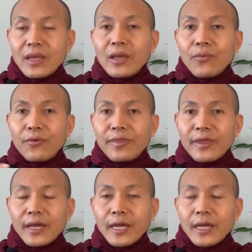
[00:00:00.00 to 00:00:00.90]
with the
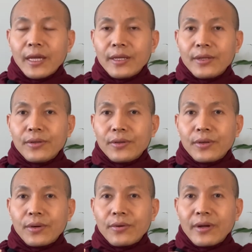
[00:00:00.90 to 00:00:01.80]

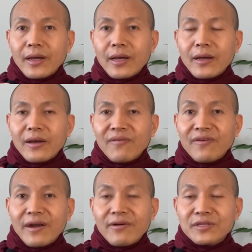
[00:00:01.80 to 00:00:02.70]

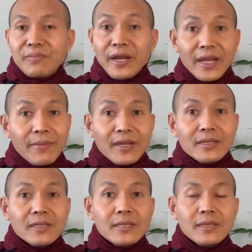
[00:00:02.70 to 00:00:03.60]
coronavirus pandemic
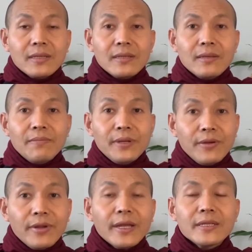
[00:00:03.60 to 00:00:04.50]

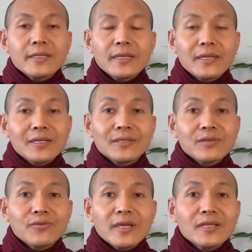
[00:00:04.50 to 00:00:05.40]
period. This is we
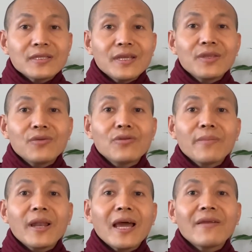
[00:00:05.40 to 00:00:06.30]
can see new normal
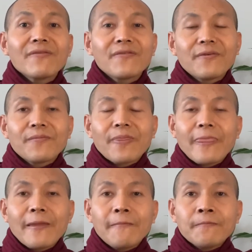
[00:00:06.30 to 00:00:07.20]
life.
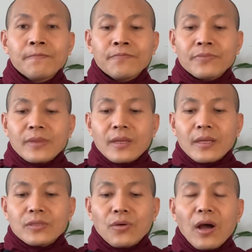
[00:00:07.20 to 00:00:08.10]

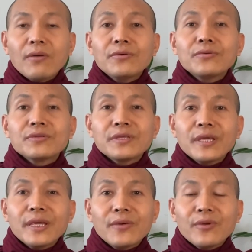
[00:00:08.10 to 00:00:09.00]
So how to
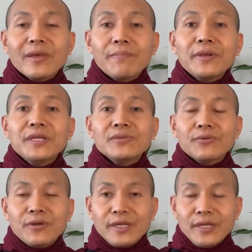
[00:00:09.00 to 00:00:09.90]
stay with the
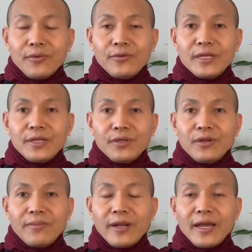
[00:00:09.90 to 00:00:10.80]
peacefully with the new
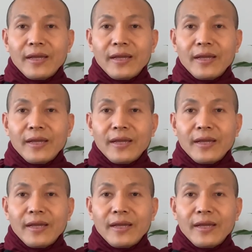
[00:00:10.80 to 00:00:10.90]
normal life?